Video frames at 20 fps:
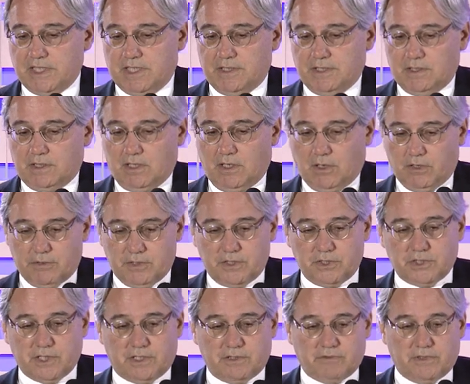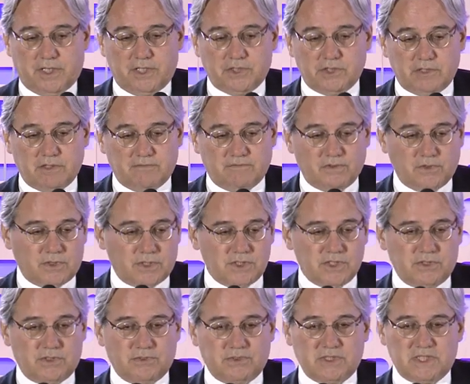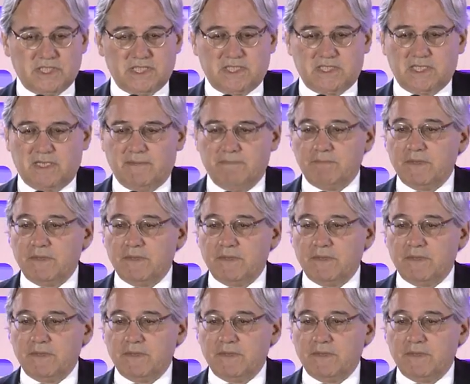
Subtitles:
and the current generation of law students is